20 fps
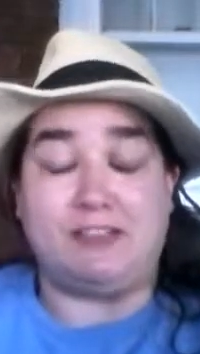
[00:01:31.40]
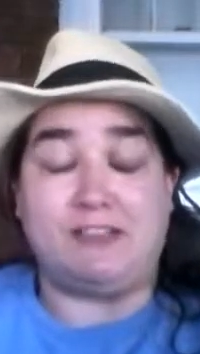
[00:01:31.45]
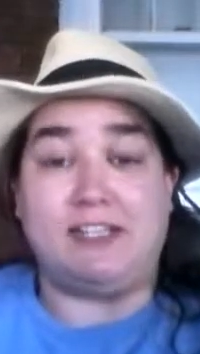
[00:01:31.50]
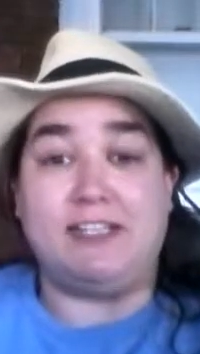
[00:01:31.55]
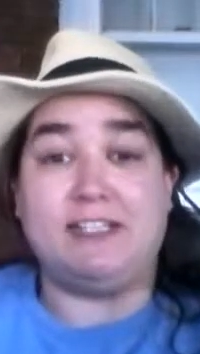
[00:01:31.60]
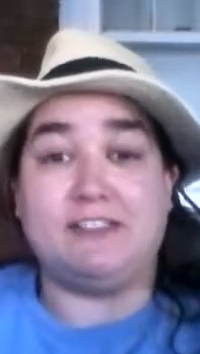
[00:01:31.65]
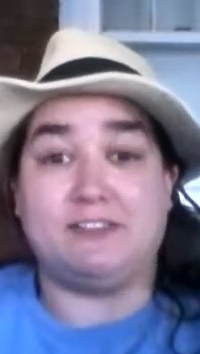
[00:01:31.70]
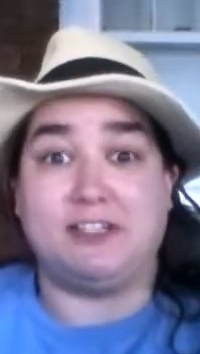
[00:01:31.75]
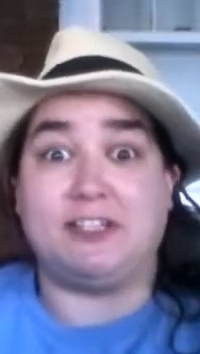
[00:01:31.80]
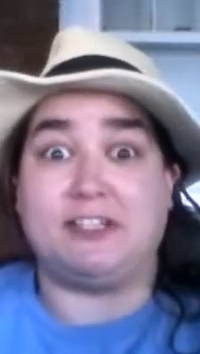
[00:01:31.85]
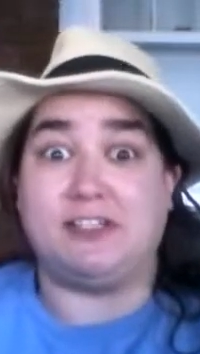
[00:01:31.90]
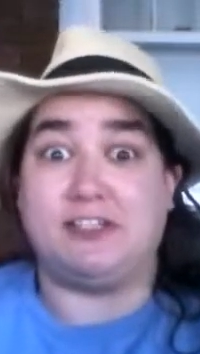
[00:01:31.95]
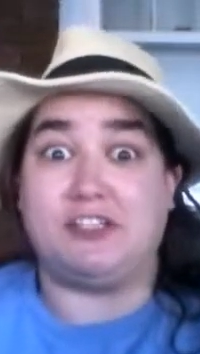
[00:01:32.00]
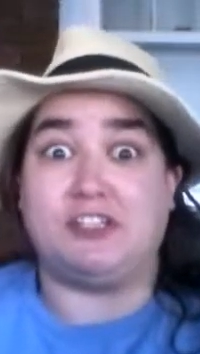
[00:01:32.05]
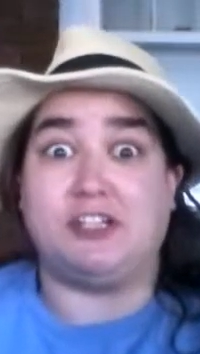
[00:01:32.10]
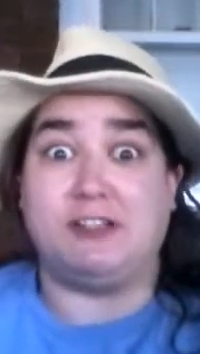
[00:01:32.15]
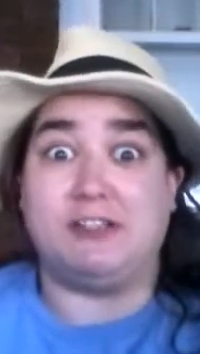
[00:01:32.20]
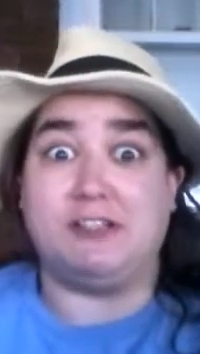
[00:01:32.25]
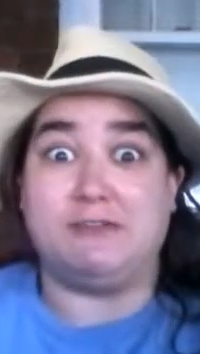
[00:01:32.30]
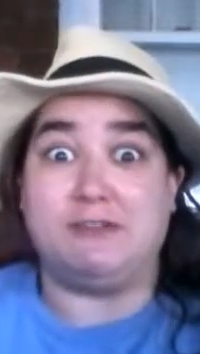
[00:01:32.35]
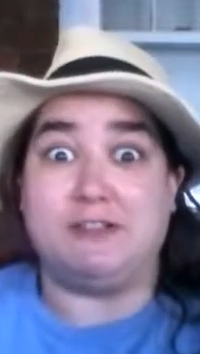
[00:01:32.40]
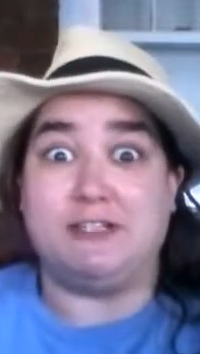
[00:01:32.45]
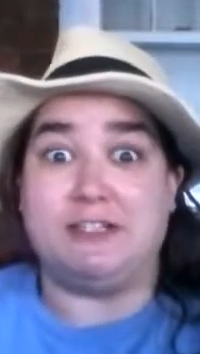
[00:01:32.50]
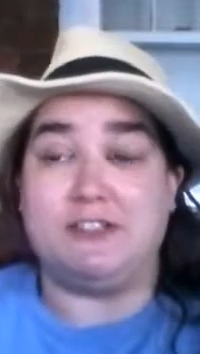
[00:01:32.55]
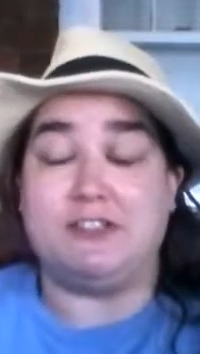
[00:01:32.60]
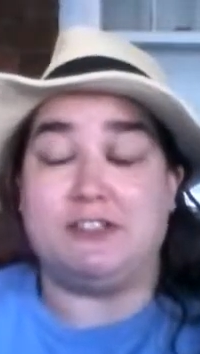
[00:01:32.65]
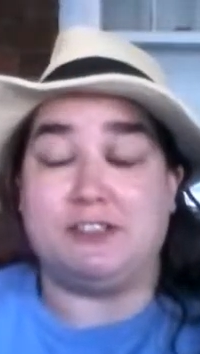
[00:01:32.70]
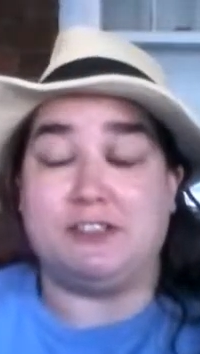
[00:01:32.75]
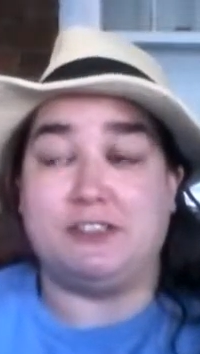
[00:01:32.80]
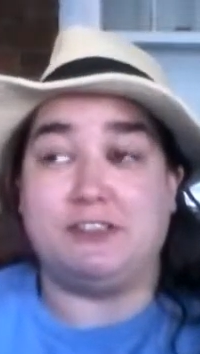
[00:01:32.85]
Tastes like a Jolly
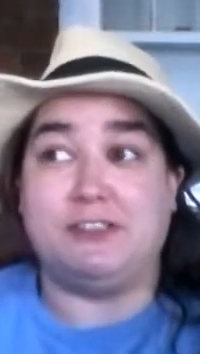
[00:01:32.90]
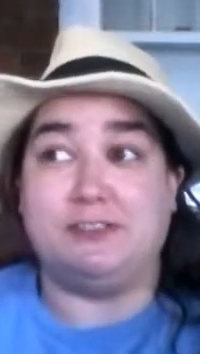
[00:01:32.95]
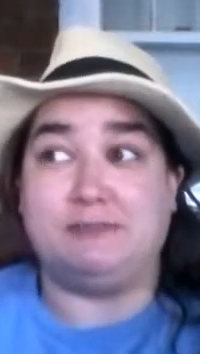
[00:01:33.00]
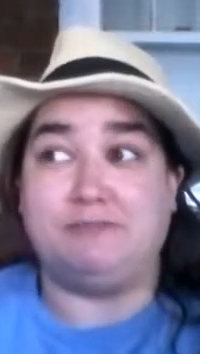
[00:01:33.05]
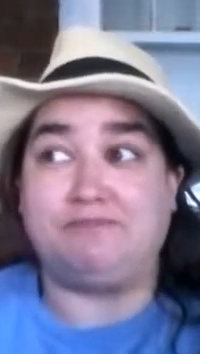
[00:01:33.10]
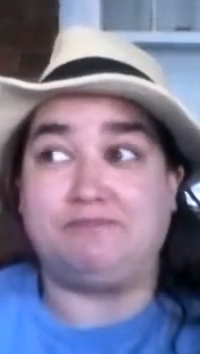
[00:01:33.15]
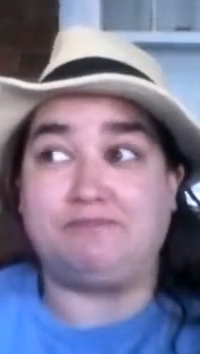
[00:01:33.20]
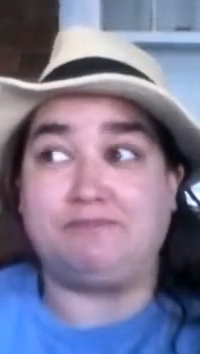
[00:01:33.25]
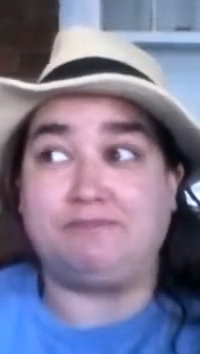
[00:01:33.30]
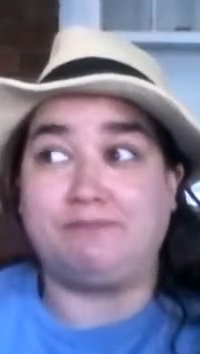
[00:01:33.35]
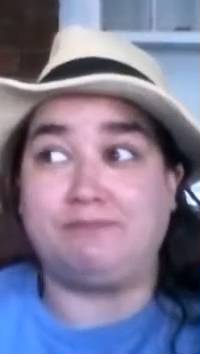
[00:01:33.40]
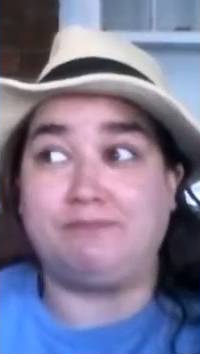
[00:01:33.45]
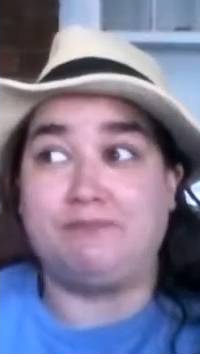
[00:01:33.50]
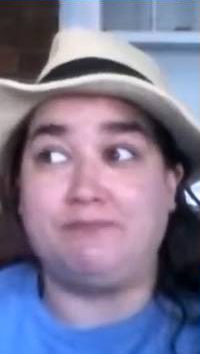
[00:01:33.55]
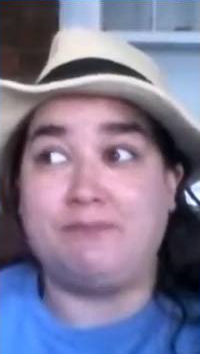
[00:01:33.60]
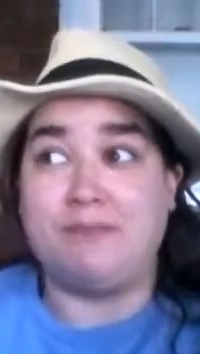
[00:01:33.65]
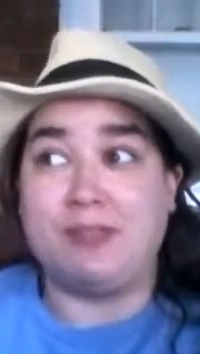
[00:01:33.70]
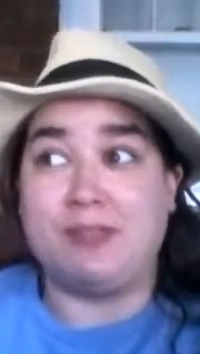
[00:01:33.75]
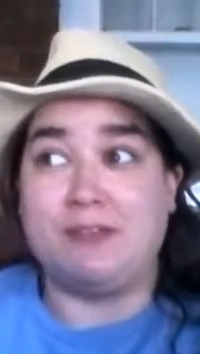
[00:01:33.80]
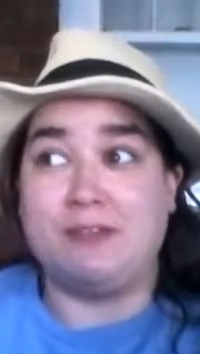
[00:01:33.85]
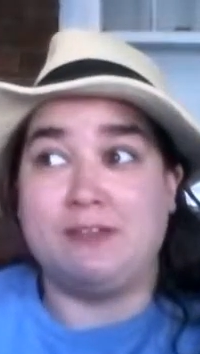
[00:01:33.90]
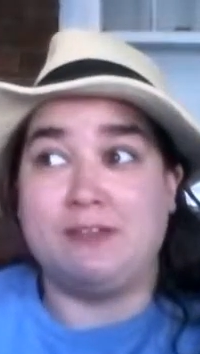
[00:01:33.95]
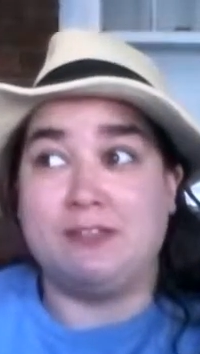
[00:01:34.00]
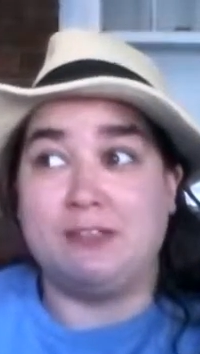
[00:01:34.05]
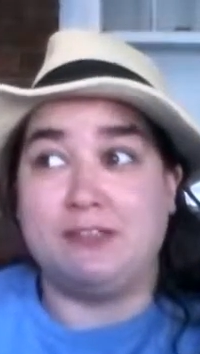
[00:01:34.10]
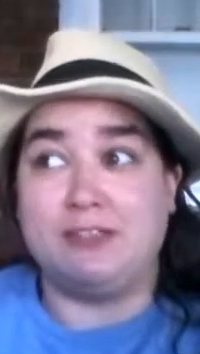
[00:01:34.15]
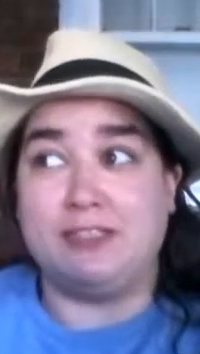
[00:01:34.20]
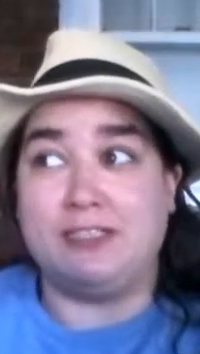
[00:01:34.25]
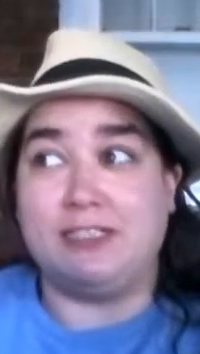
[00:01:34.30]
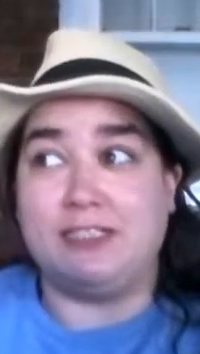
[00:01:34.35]
Rancher.
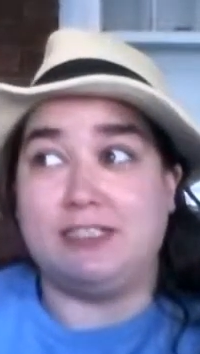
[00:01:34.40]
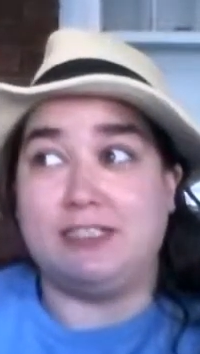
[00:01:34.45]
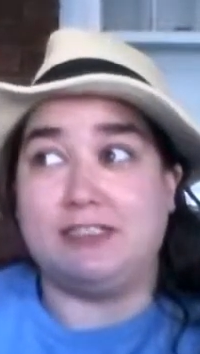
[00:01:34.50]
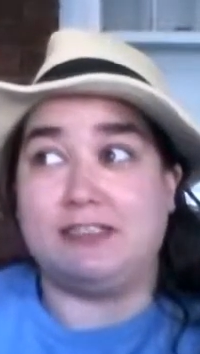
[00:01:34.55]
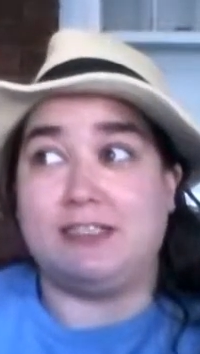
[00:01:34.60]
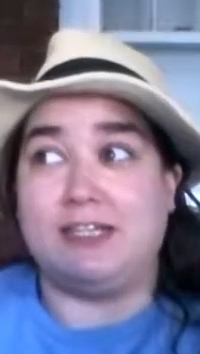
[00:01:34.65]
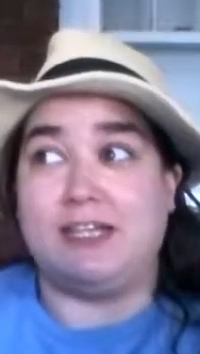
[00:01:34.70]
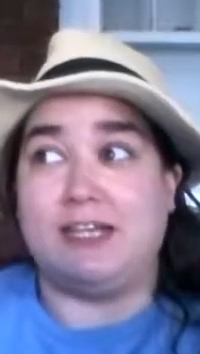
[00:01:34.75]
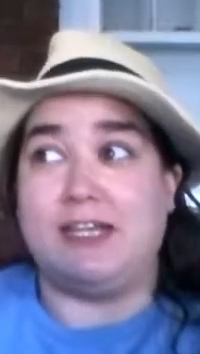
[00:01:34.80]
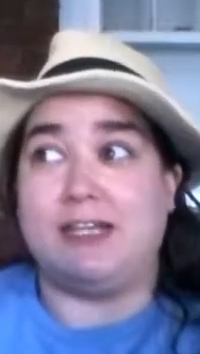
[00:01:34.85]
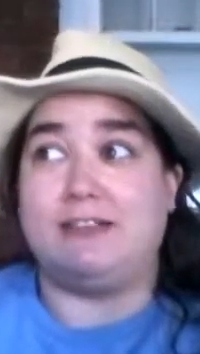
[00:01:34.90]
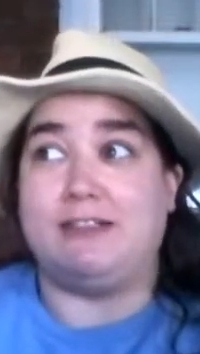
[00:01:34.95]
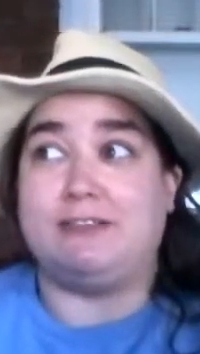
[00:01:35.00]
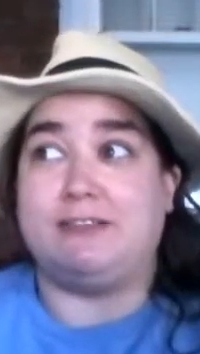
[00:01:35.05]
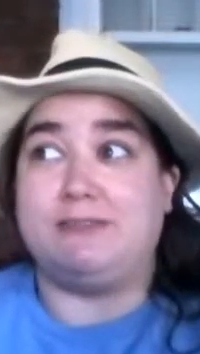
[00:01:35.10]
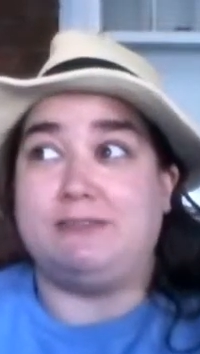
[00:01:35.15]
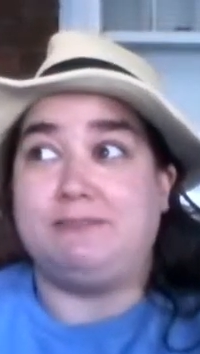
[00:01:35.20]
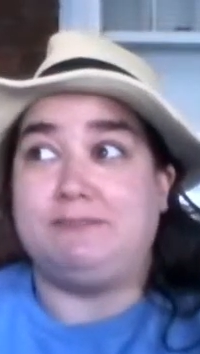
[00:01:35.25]
You get that